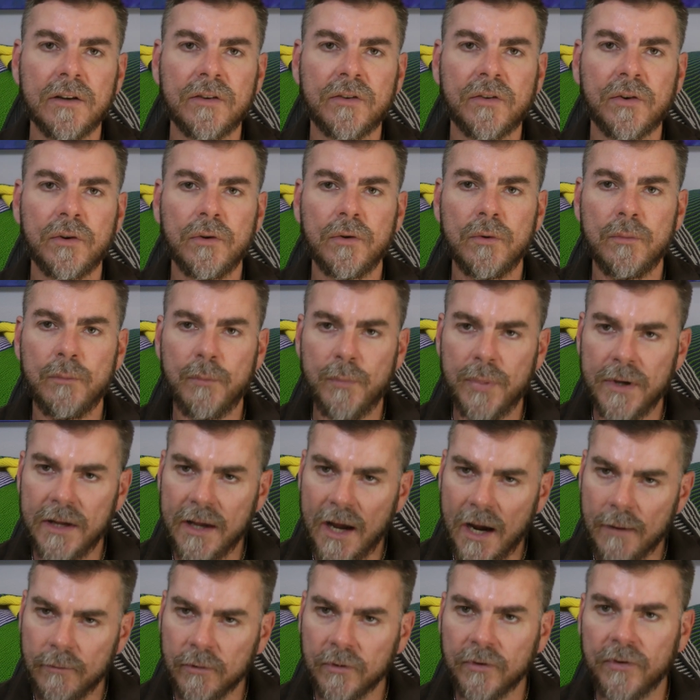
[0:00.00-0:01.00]
to
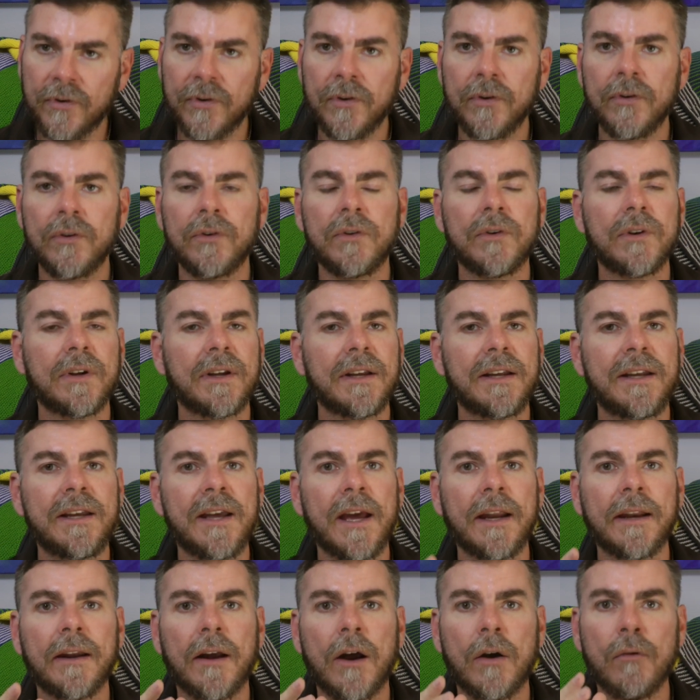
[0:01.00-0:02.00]
be able to
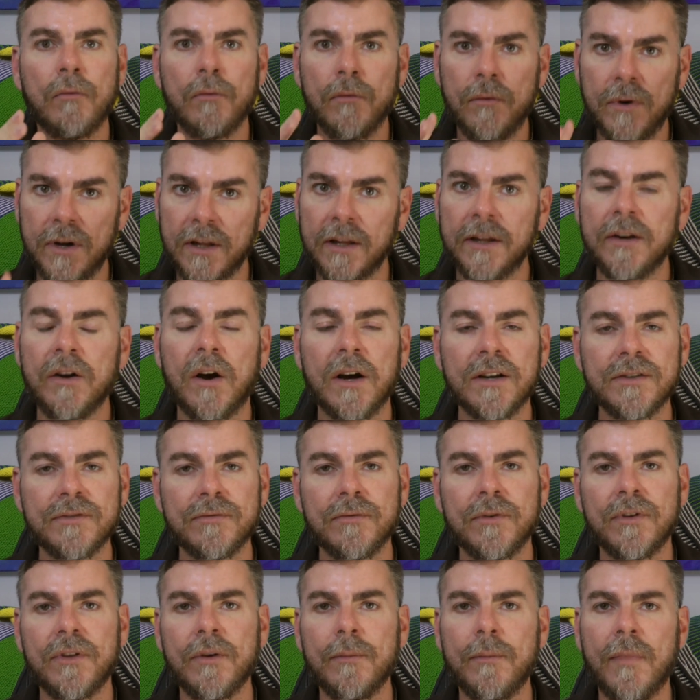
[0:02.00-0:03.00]
get a really
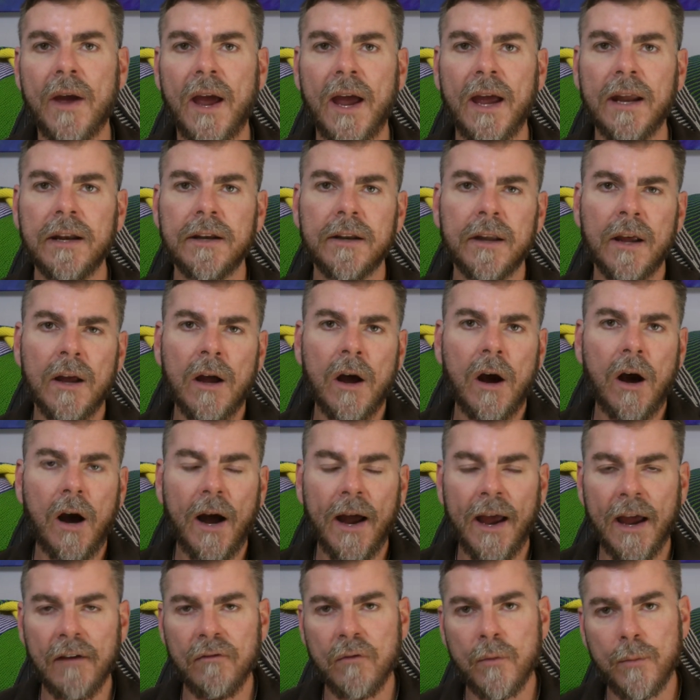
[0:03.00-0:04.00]
nice rhythm. And
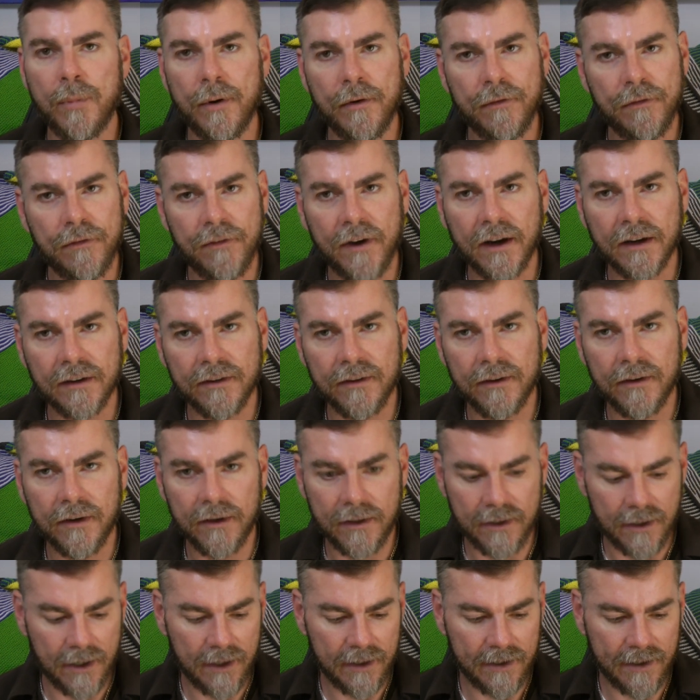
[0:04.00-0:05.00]
I haven't perfected
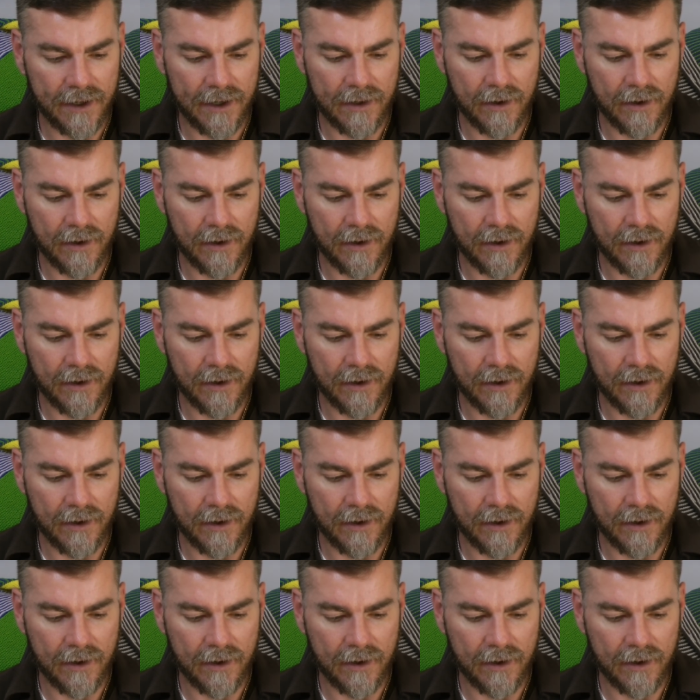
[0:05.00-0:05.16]
it yet.